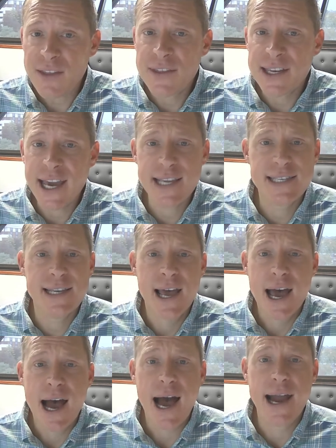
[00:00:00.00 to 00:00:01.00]
The next
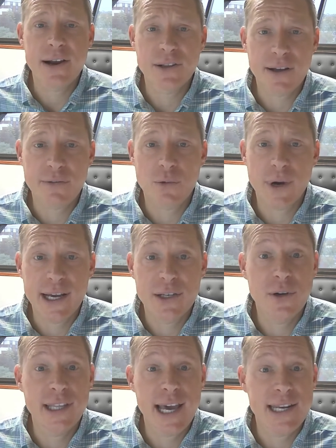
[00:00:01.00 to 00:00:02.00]
higher level way of
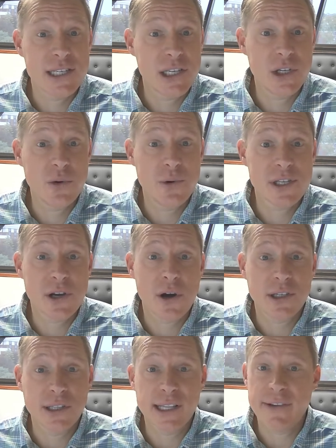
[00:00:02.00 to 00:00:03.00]
doing that is to do what's
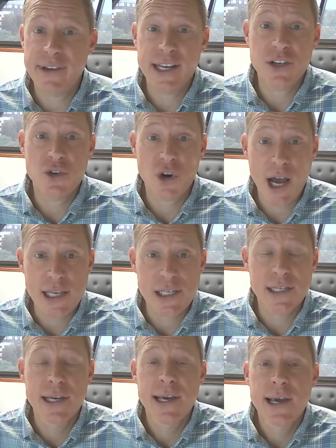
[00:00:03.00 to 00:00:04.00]
called a living
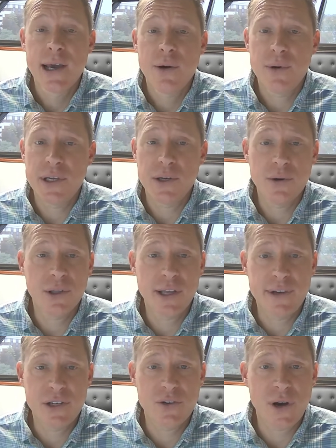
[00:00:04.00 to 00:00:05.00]
trust. When you do a
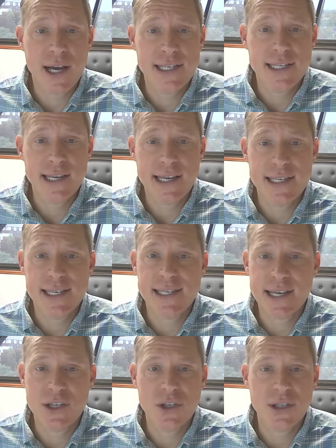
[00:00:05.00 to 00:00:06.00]
living trust, it's
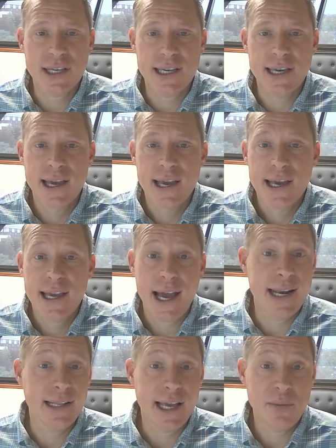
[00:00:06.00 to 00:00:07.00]
essentially
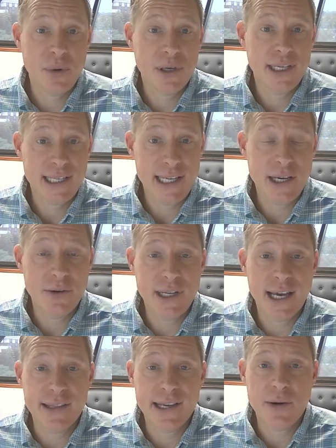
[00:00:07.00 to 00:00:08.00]
kind of like putting a
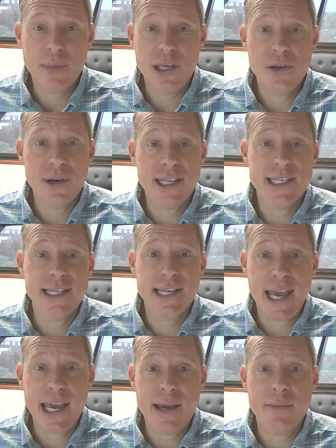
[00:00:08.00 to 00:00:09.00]
TOD on there, but you get to
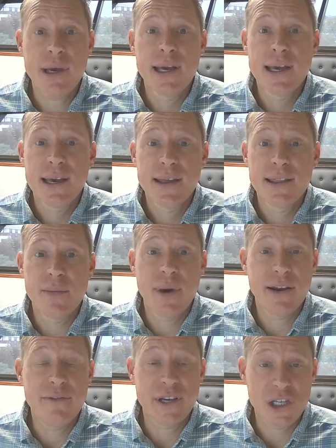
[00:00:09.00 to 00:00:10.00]
name the
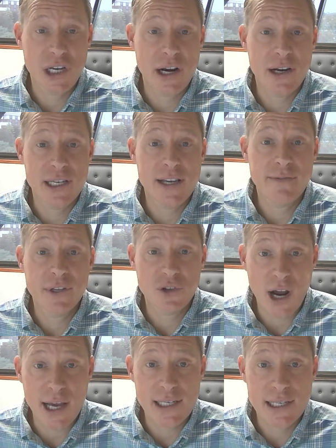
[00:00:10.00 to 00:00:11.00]
beneficiaries of the
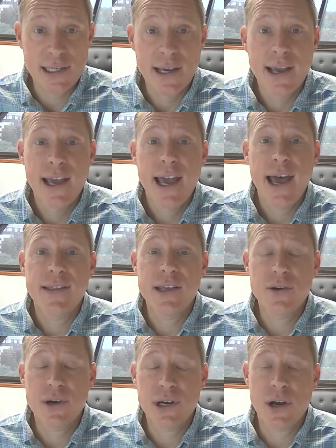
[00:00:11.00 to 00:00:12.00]
trust. And then
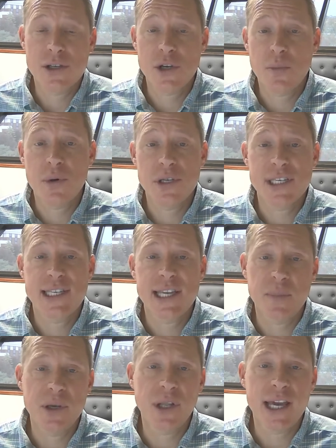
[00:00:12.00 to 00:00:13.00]
you can also put
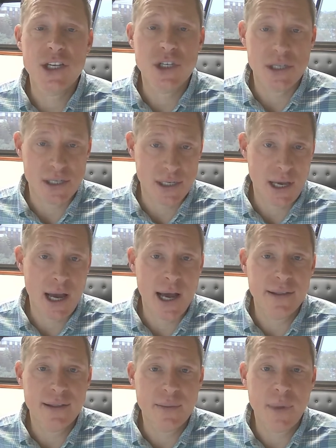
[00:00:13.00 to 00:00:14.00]
stipulations
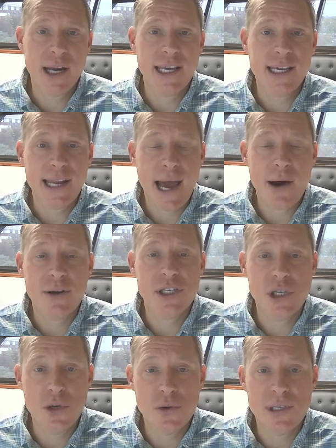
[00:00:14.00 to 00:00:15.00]
on the money and how
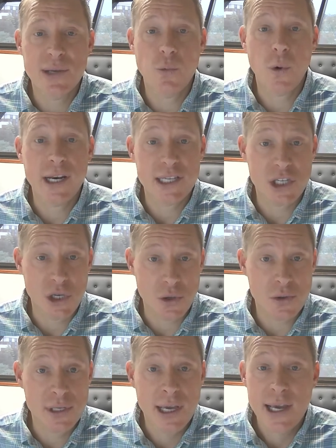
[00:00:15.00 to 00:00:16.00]
it's used and when it's
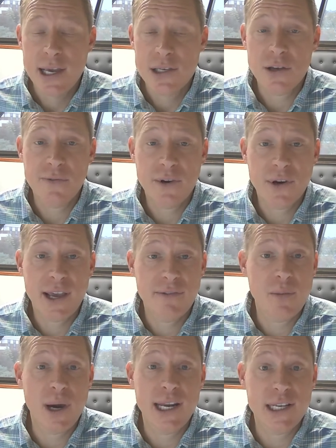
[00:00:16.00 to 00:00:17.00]
used. So if you're
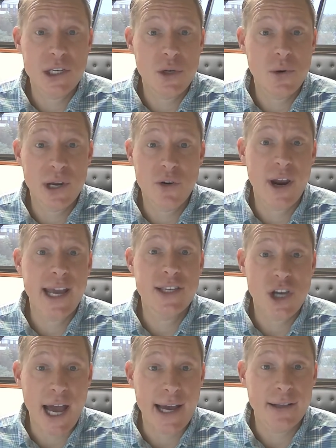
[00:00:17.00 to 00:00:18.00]
giving money to a
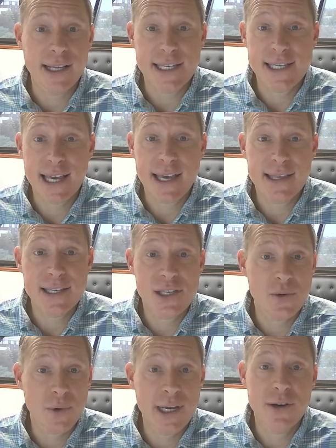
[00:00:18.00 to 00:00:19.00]
grandchild, let's say that's
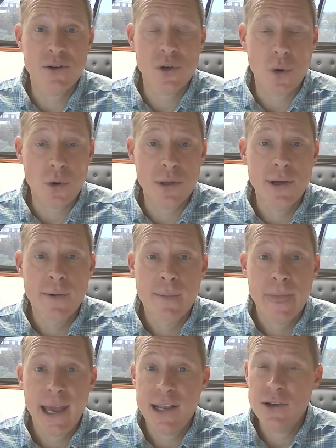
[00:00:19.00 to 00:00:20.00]
3 years old,
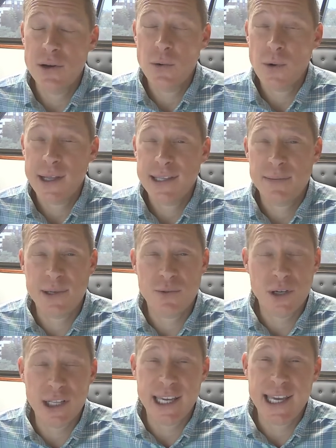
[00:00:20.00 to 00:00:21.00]
and you don't want them to
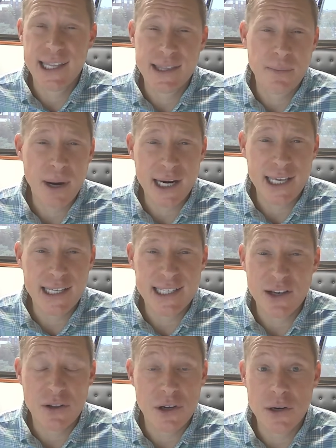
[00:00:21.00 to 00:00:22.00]
really get the money
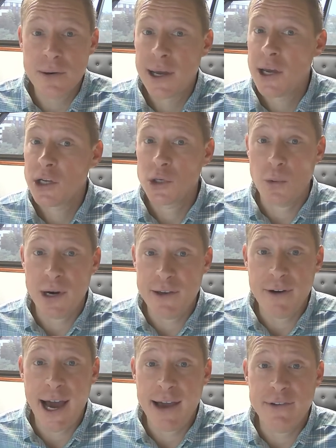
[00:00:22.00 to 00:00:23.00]
until they're
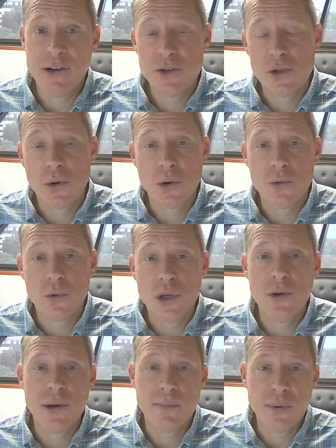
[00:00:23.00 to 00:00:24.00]
25 years old, well,
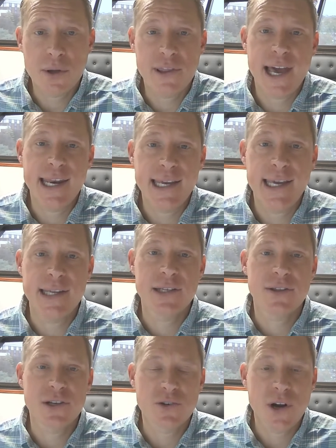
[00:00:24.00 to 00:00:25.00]
you can put that
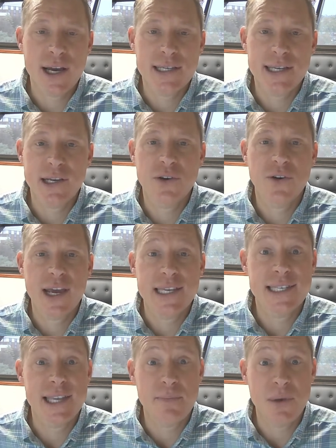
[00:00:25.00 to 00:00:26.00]
into the trust and create
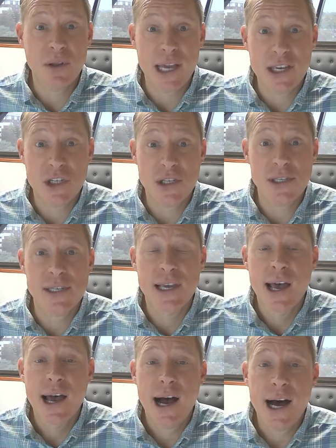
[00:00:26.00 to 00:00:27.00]
stipulations
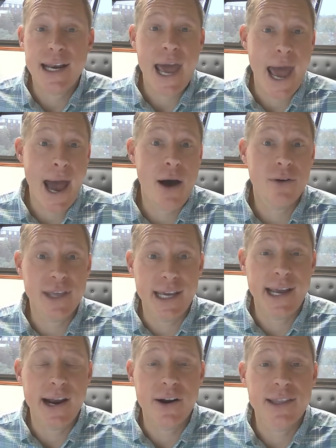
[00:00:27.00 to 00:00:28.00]
on how they
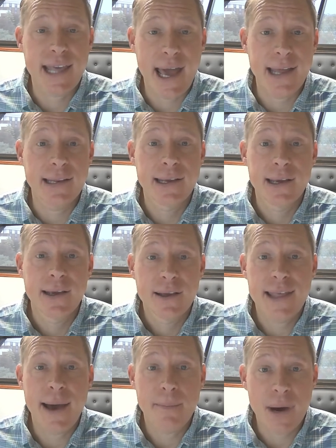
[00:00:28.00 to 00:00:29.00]
inherit that
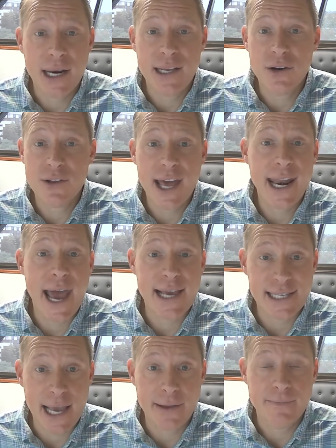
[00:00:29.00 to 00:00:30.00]
money or that
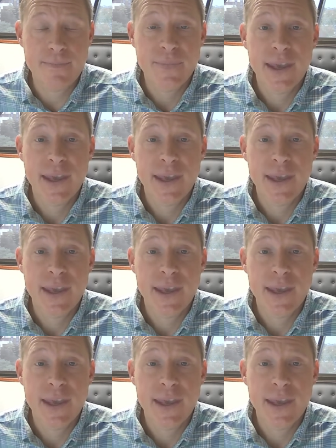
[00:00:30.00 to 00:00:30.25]
asset.